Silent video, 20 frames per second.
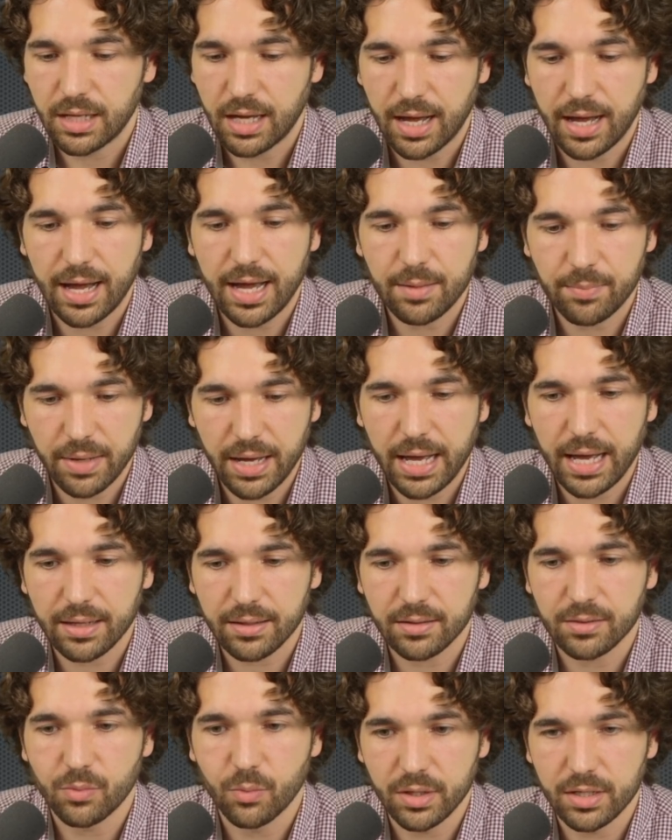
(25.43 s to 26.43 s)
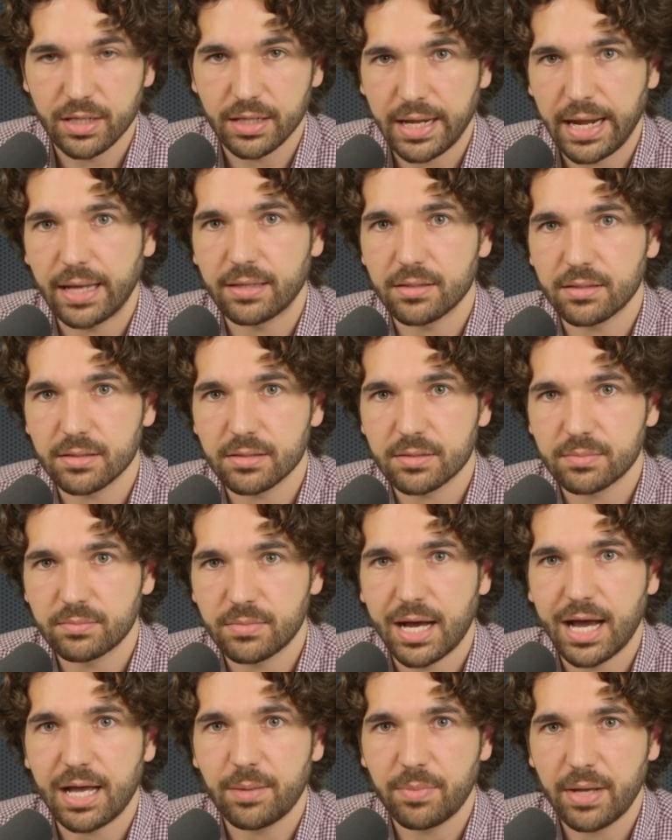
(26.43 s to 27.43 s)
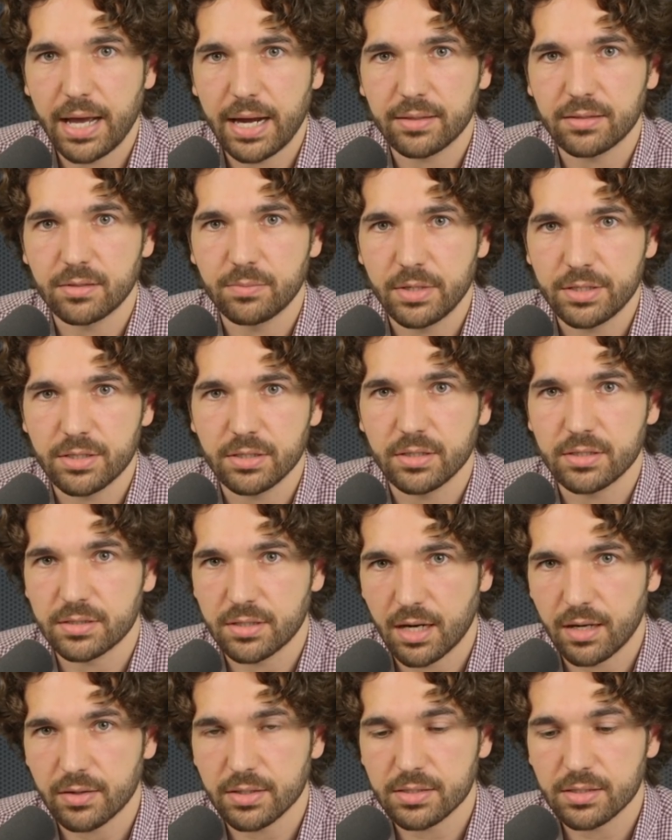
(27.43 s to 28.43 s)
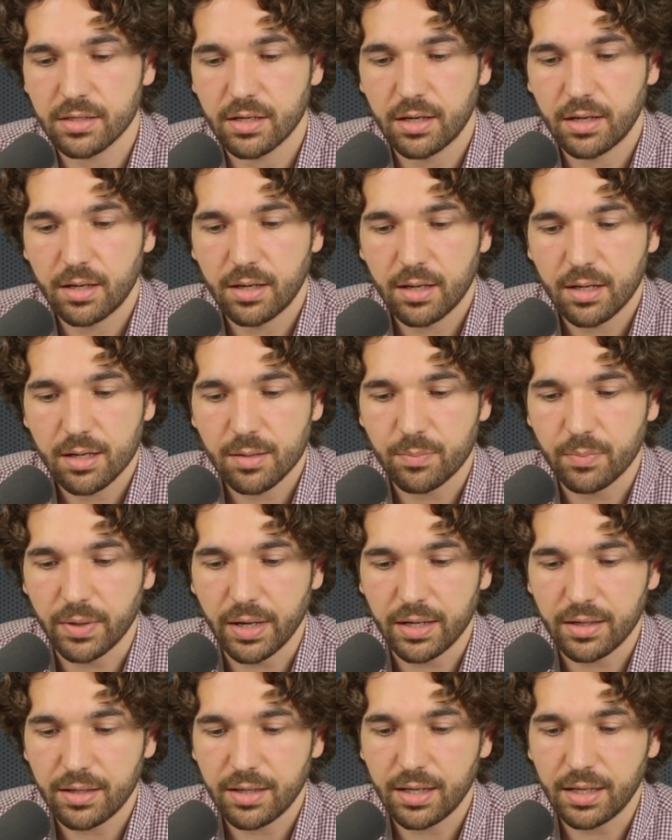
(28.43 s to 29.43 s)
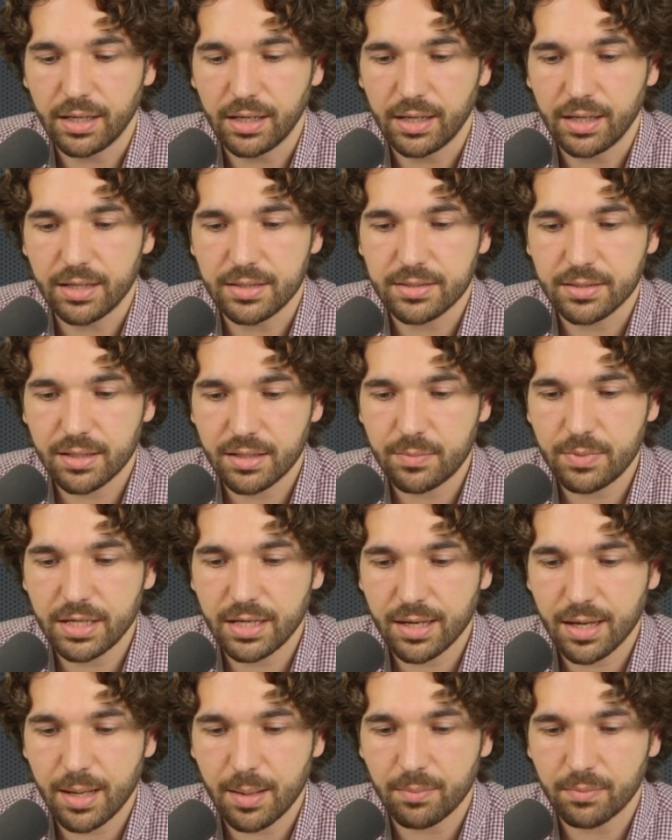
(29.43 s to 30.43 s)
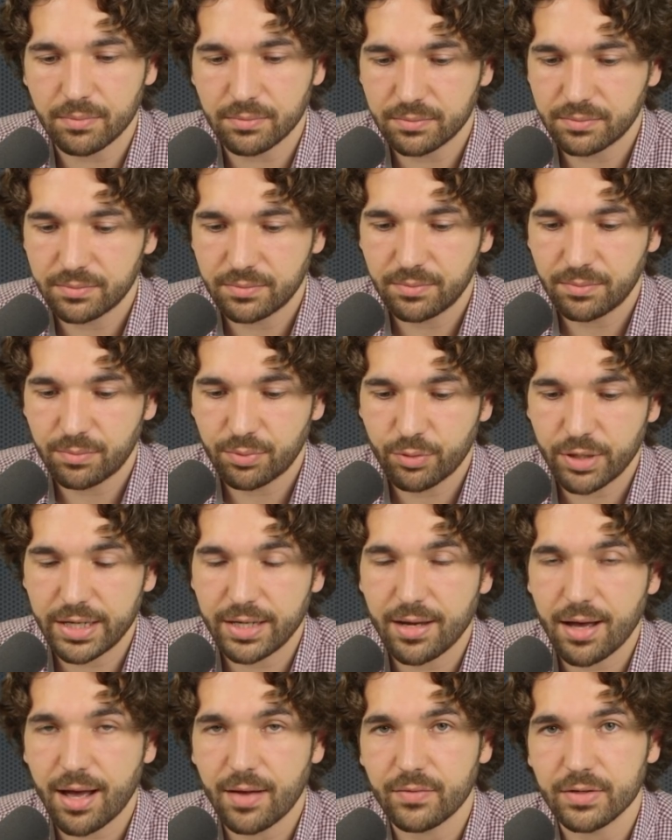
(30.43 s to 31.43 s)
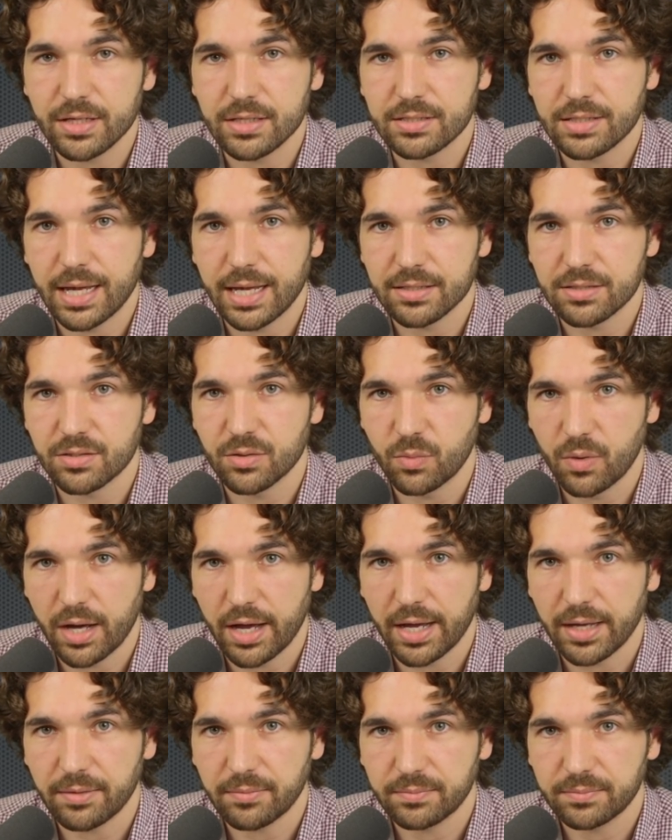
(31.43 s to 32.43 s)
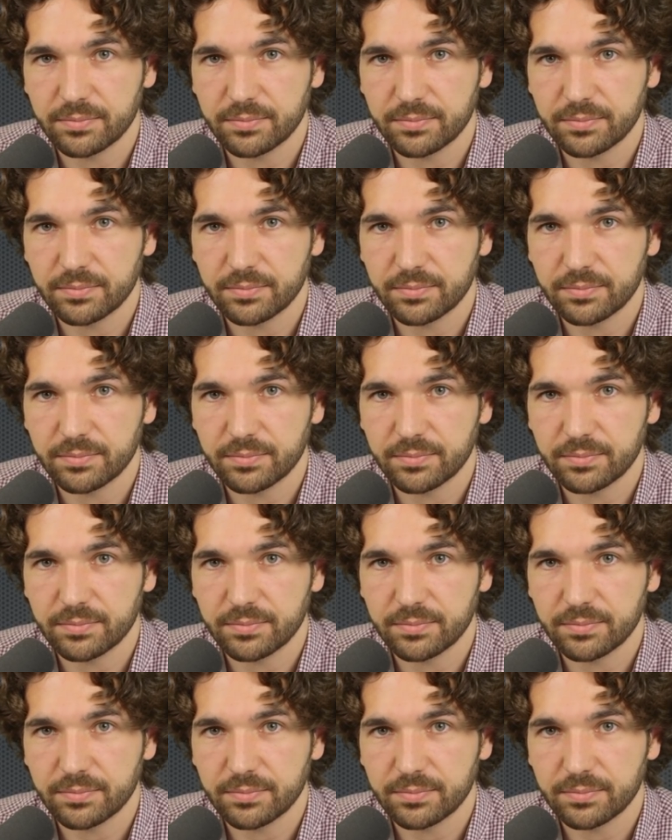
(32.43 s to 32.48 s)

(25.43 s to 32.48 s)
I back one of the candidates. I back Dimitri Lascaris, but it's going to become pretty obvious as to why.